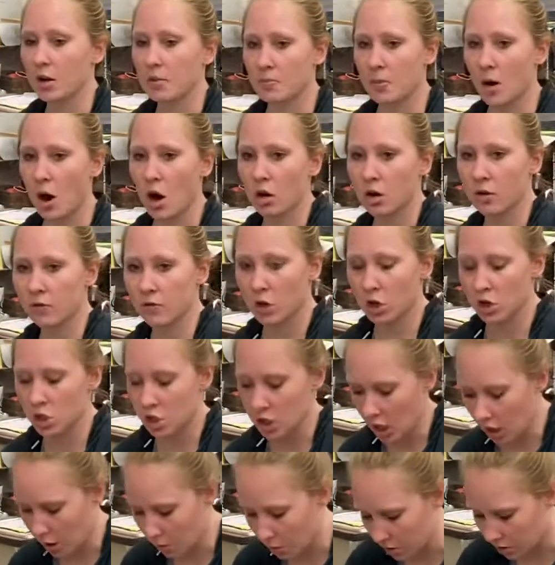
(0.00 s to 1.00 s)
part of your
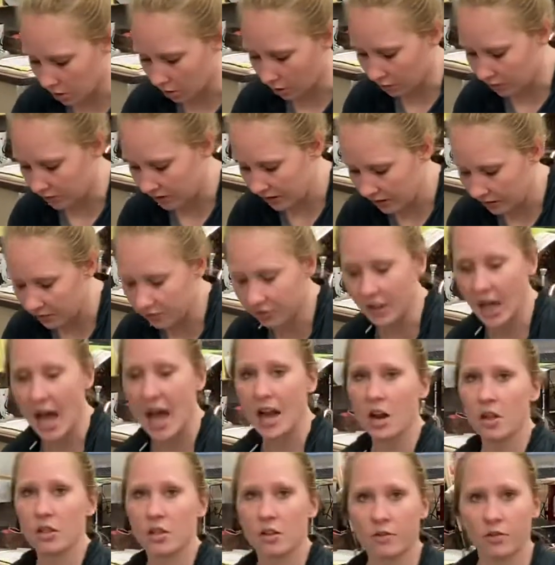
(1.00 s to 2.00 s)
chair with your feet flat
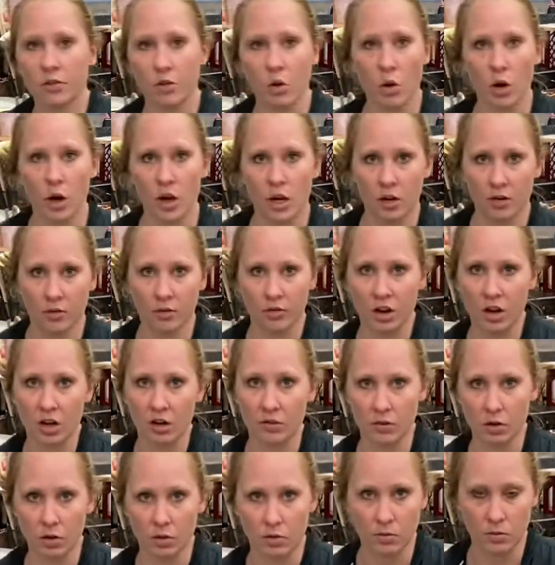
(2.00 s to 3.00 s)
on the floor in front of
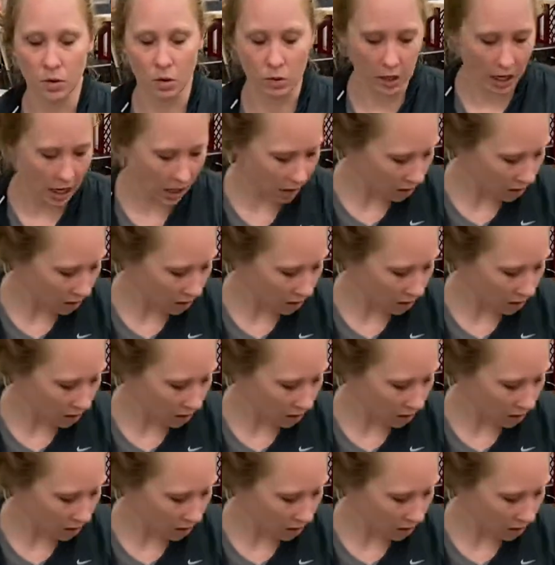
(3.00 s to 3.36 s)
you, okay?